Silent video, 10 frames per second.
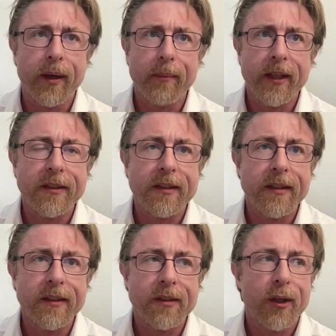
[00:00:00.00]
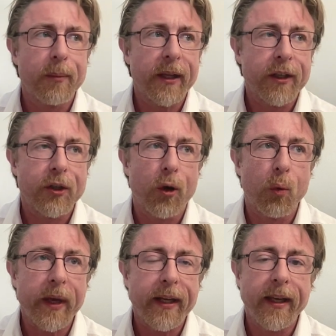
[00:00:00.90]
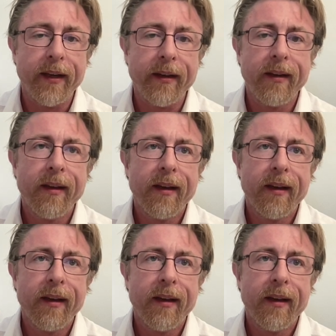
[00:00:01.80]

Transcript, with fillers: I mean, geez, talk about like Darwinian